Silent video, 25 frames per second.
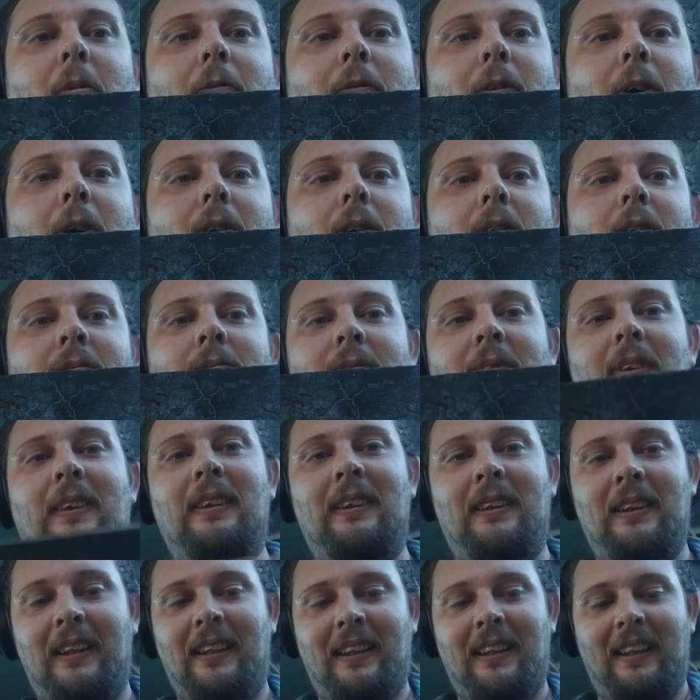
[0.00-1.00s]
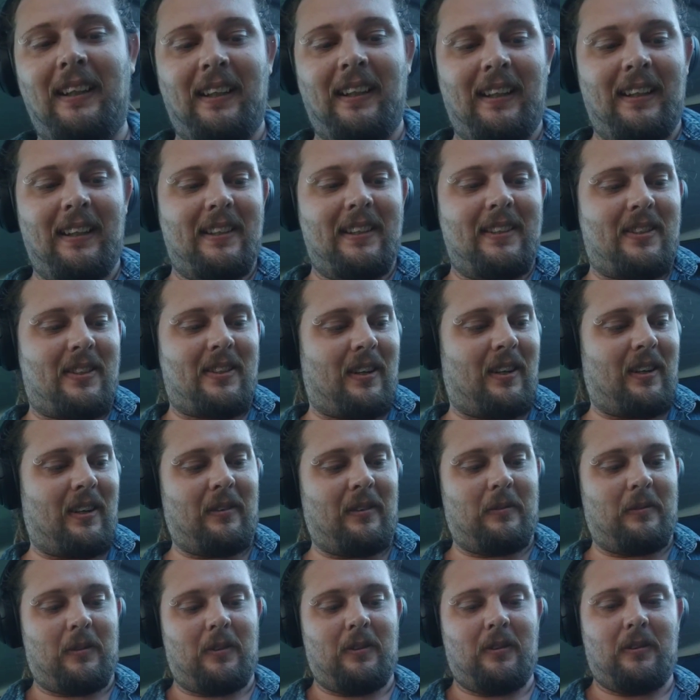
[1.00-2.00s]
before.
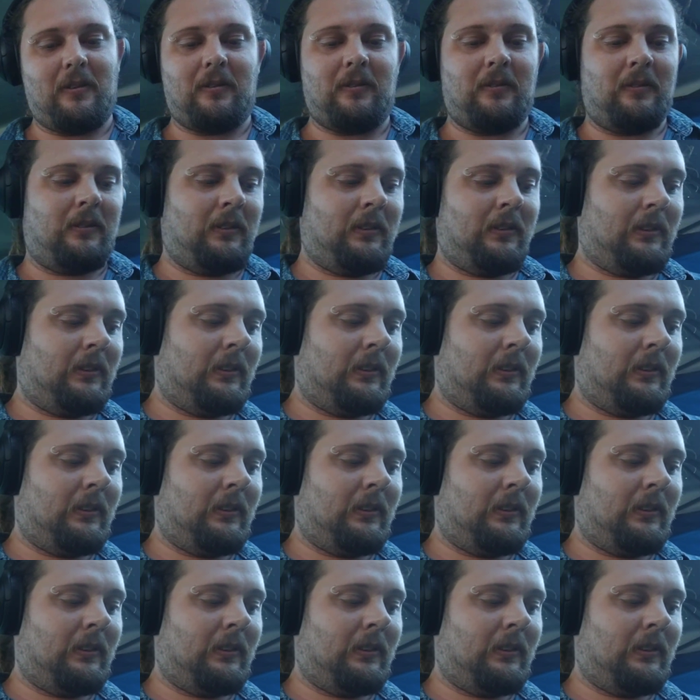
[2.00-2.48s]
So we'll